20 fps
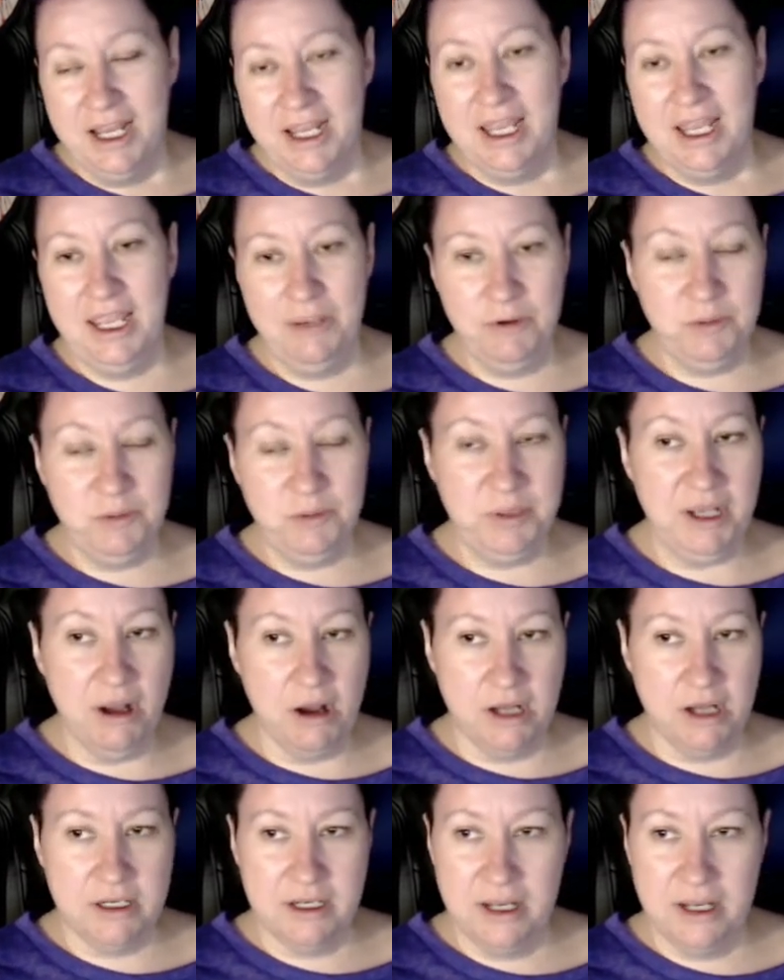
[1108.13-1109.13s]
it would be
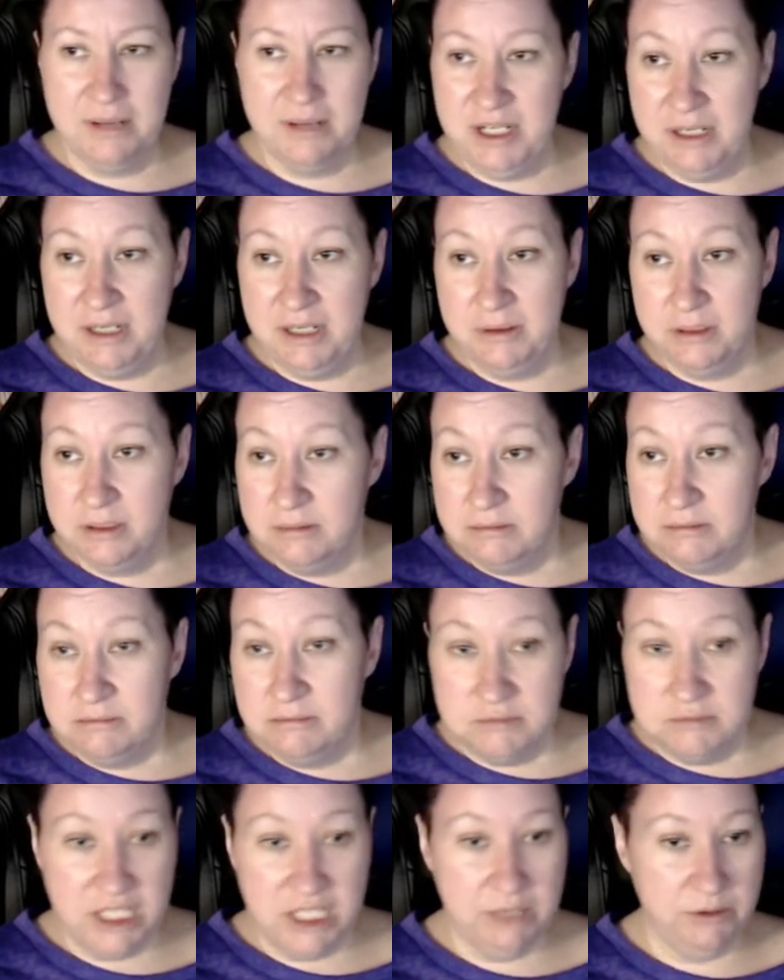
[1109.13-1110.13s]
odd. I mean,
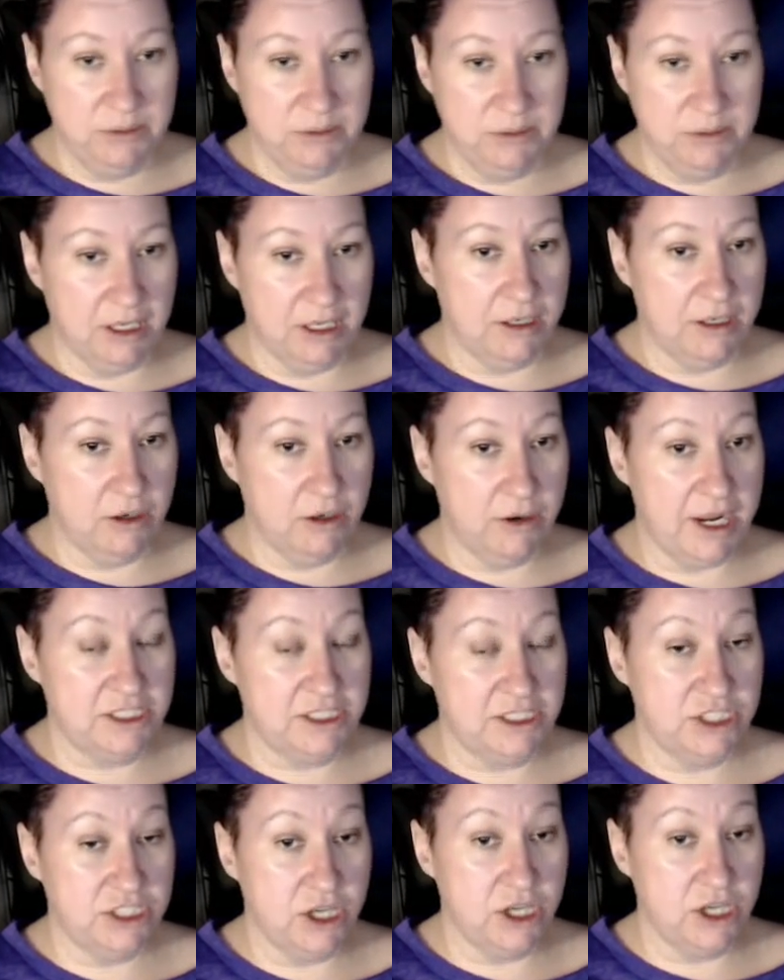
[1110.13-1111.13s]
it would be odd. All
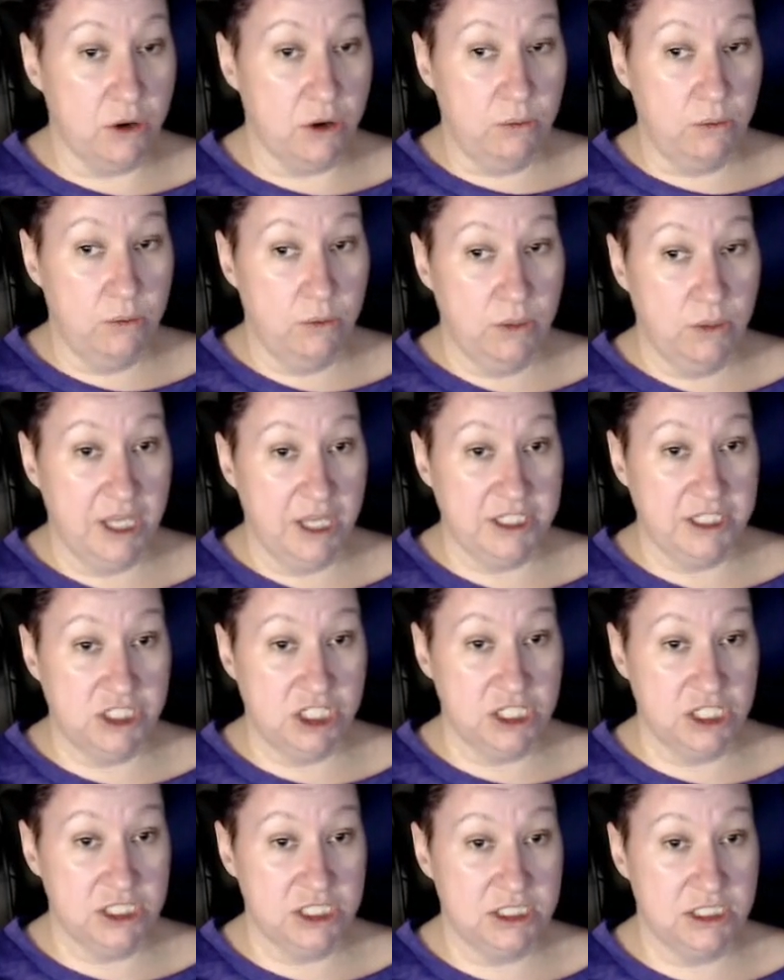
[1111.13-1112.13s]
right, so I
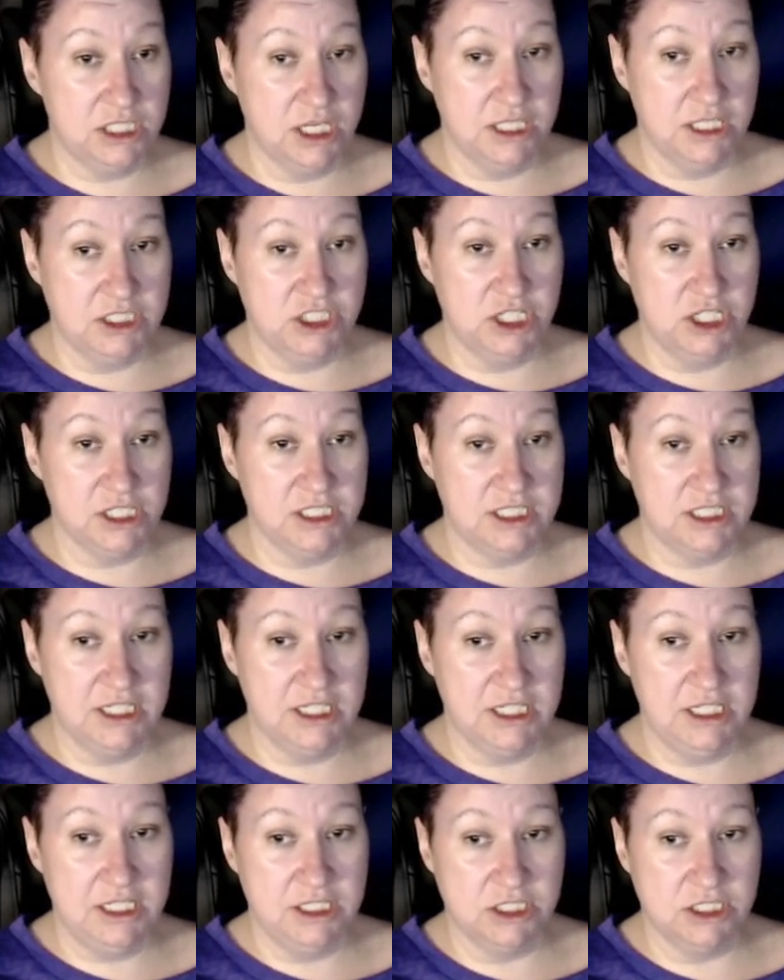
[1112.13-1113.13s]
just
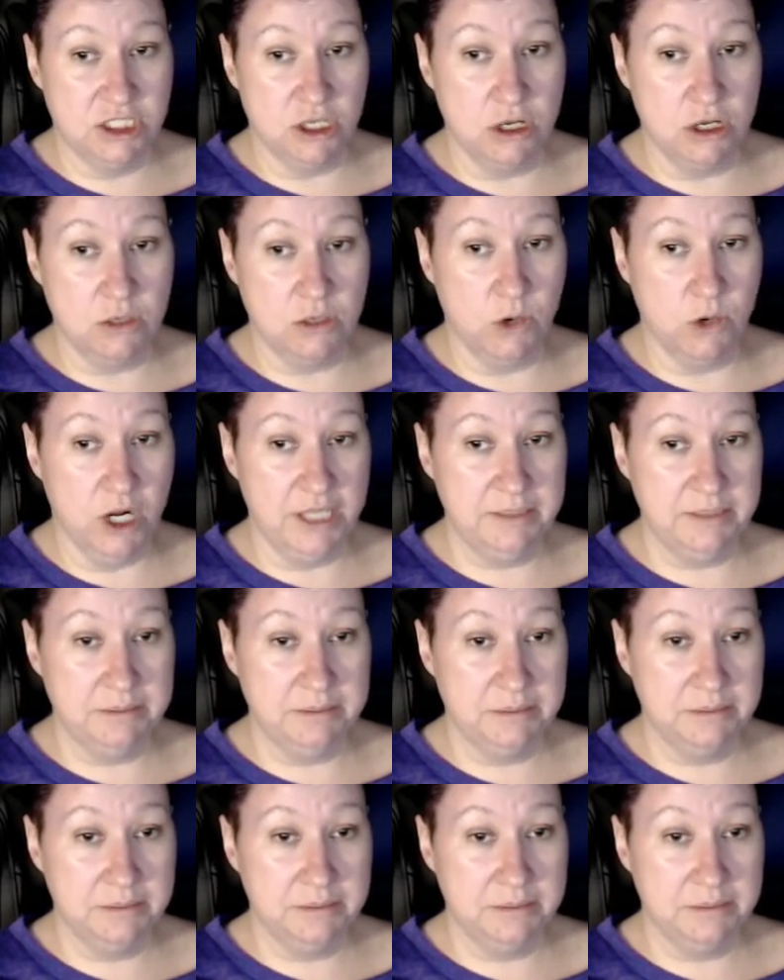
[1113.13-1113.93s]
adjusted dog 1.